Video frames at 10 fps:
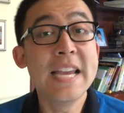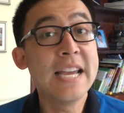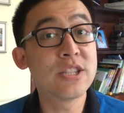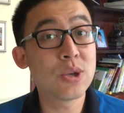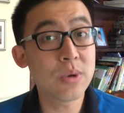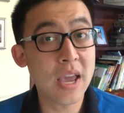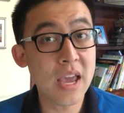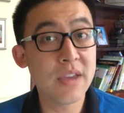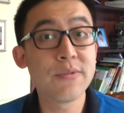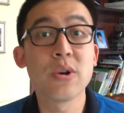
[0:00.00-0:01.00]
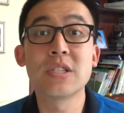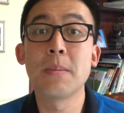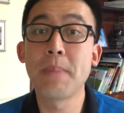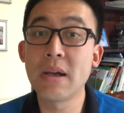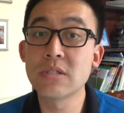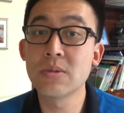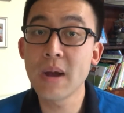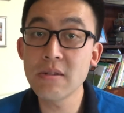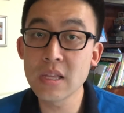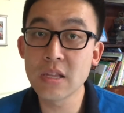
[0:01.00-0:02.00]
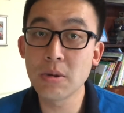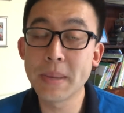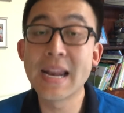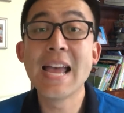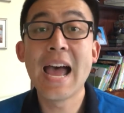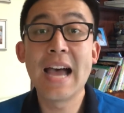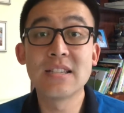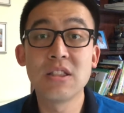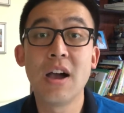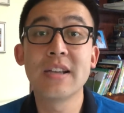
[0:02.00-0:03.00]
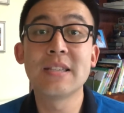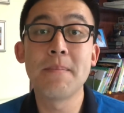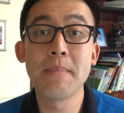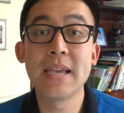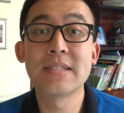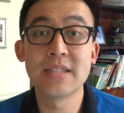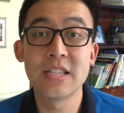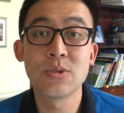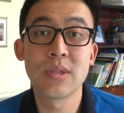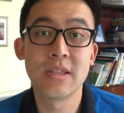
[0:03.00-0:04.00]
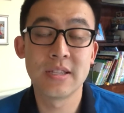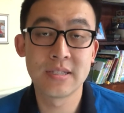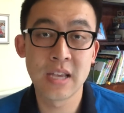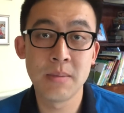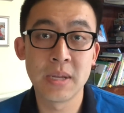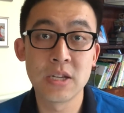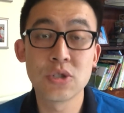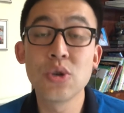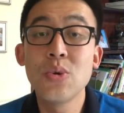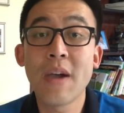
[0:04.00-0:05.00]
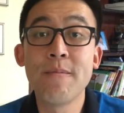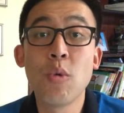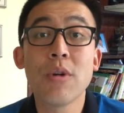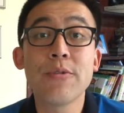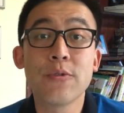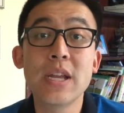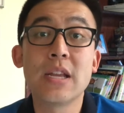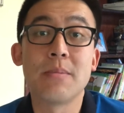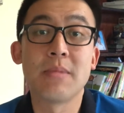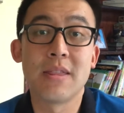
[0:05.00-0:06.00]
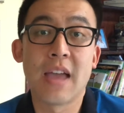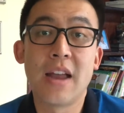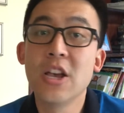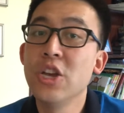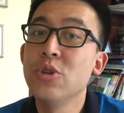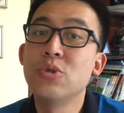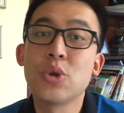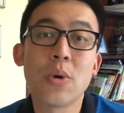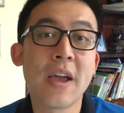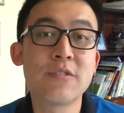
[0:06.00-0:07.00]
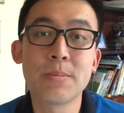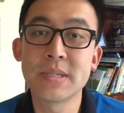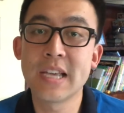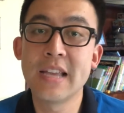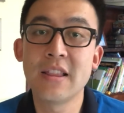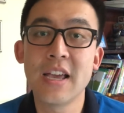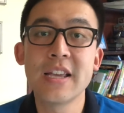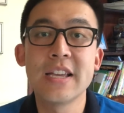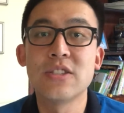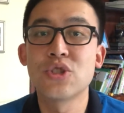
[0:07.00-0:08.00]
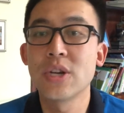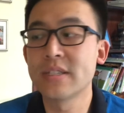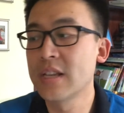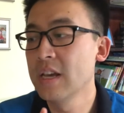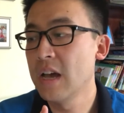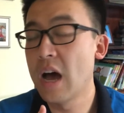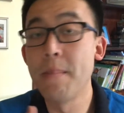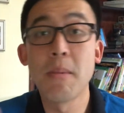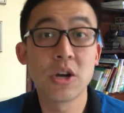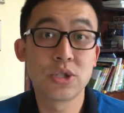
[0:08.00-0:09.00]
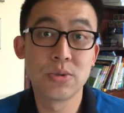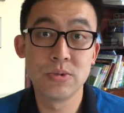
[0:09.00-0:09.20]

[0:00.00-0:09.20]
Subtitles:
It's okay for it to bounce around a little bit as long as it makes sense within the statement. So you have more freedom than that. You don't have to pretend like it's just a march through